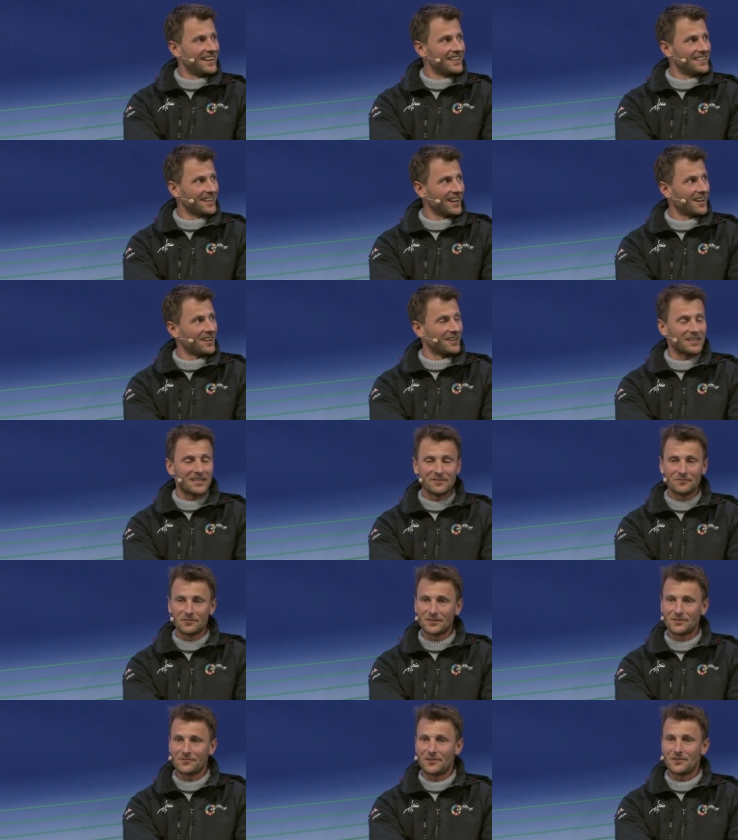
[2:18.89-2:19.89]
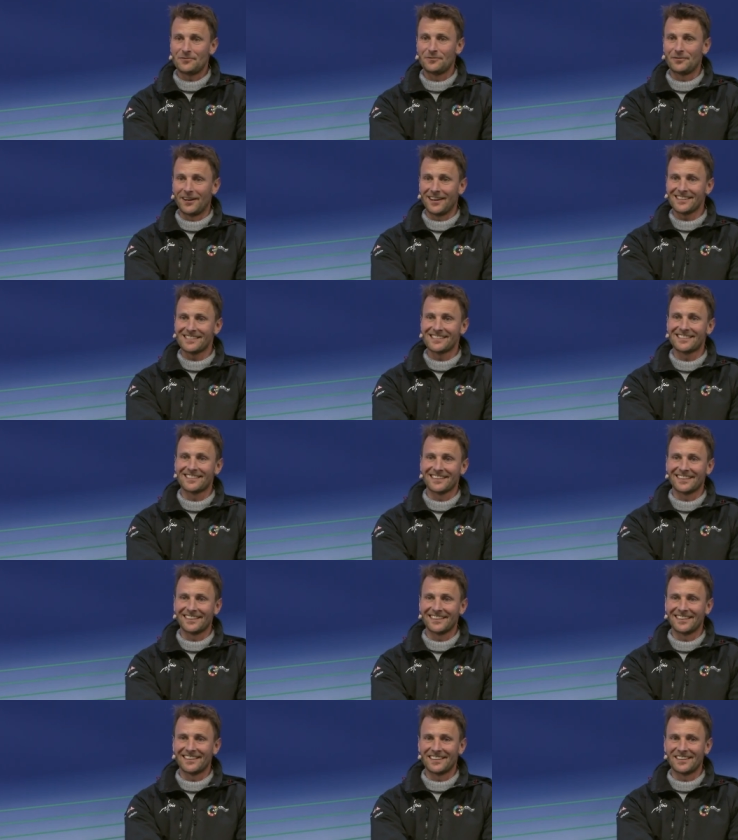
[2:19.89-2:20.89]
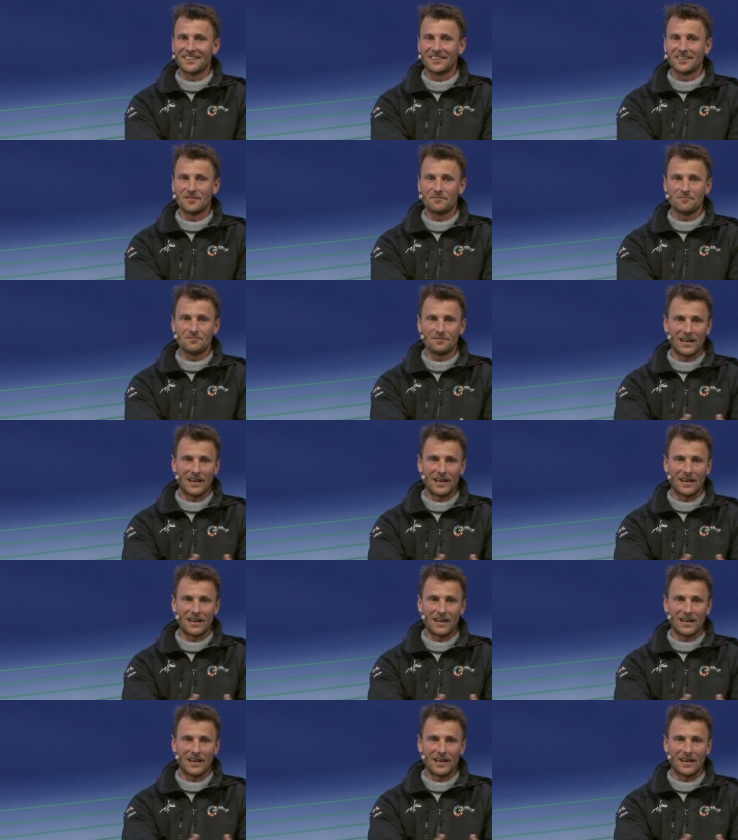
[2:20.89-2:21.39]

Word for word: yeah, it was very fast, and uh,